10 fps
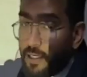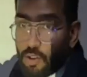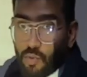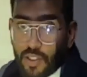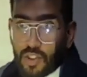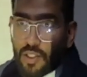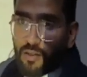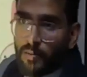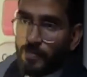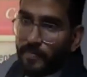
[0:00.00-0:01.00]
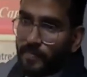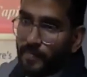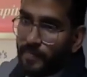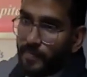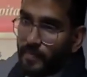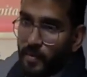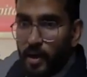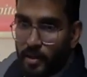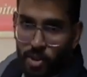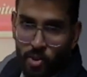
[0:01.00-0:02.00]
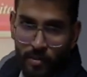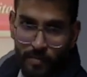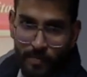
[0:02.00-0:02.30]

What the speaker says: to each other. Understood?